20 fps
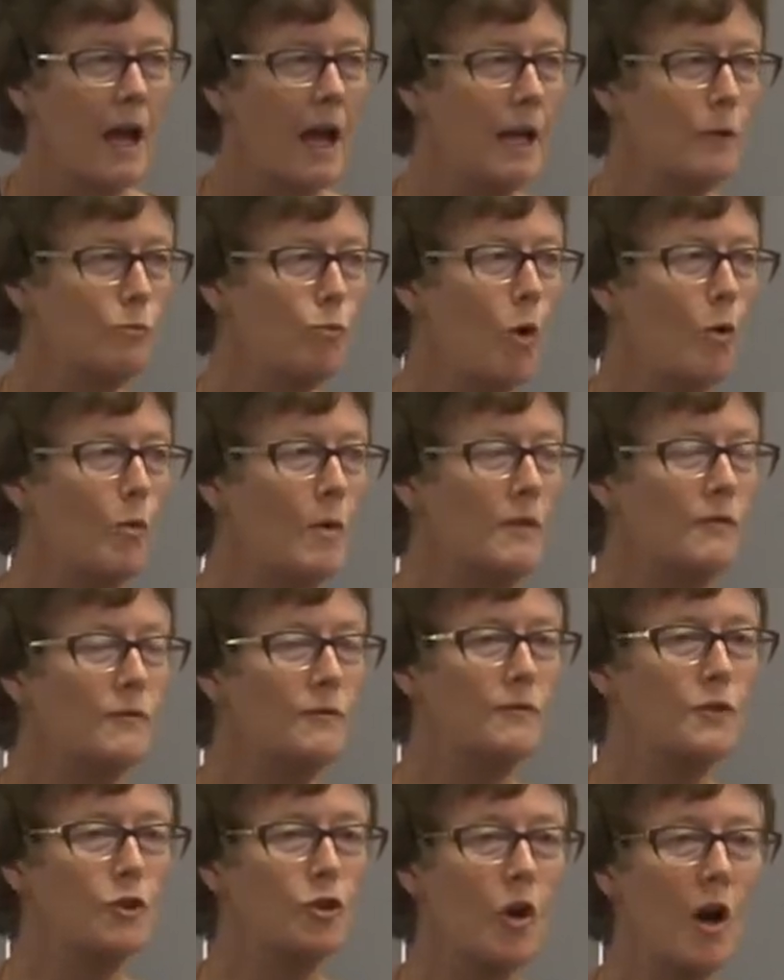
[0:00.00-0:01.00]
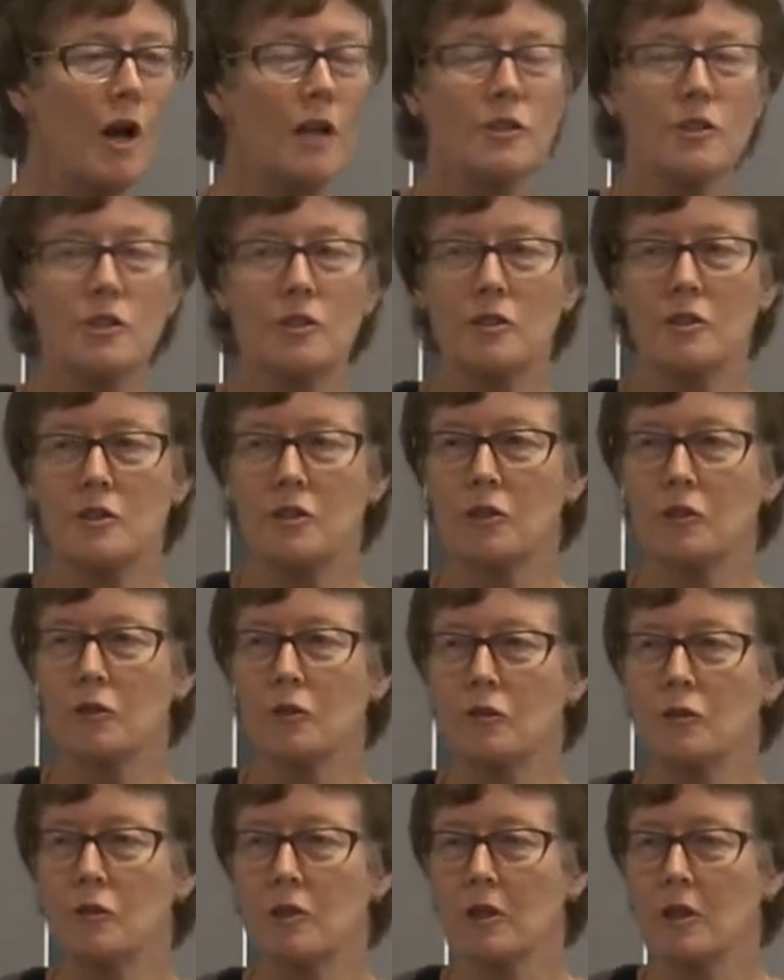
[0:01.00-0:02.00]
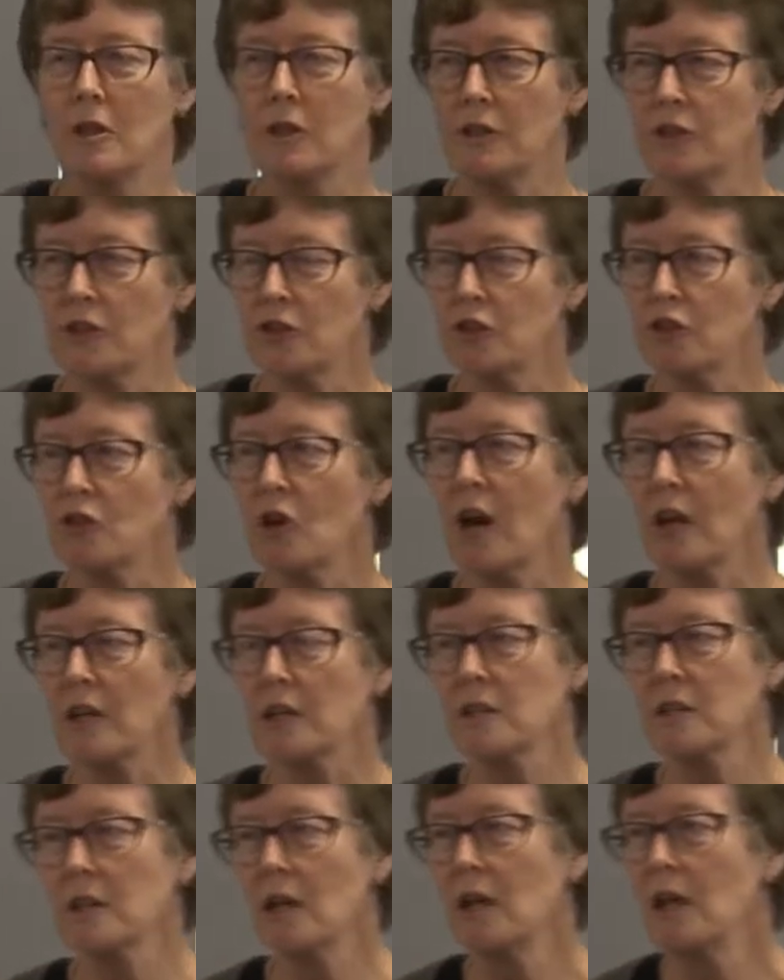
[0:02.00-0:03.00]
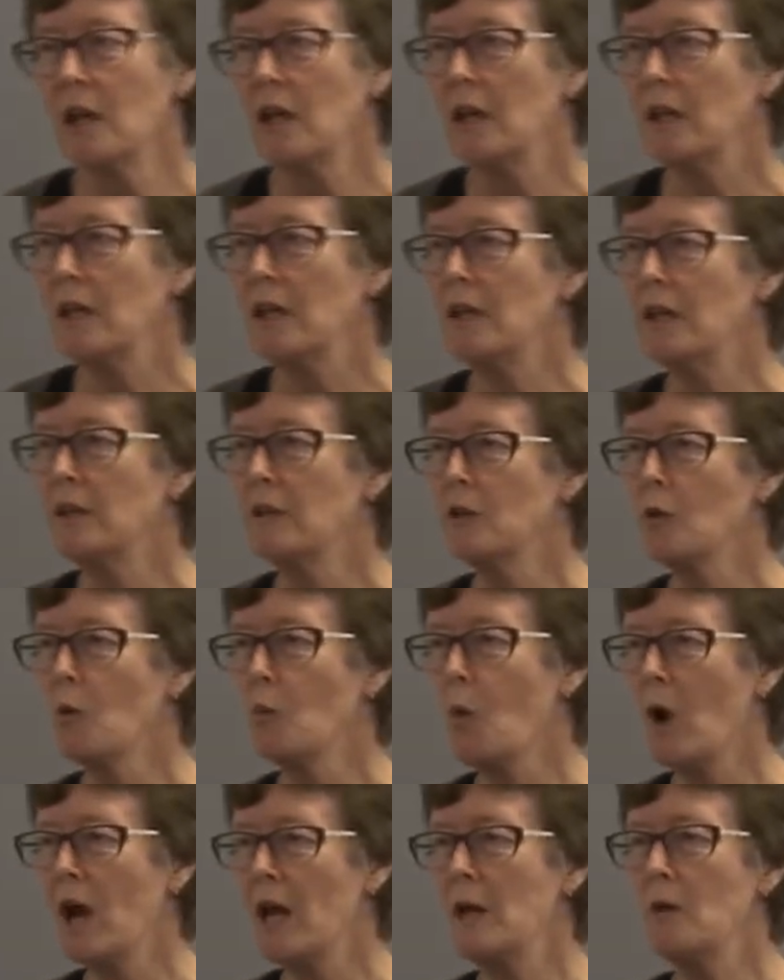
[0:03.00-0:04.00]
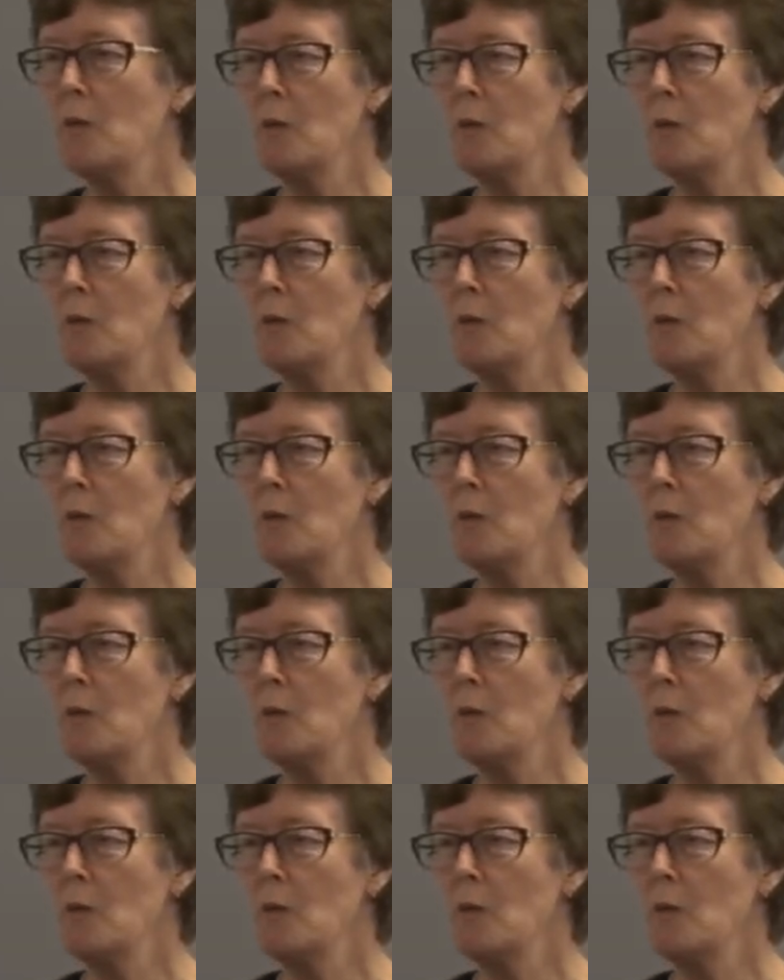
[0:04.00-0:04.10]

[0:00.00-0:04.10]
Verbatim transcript: And what we've tried to, to construct in the way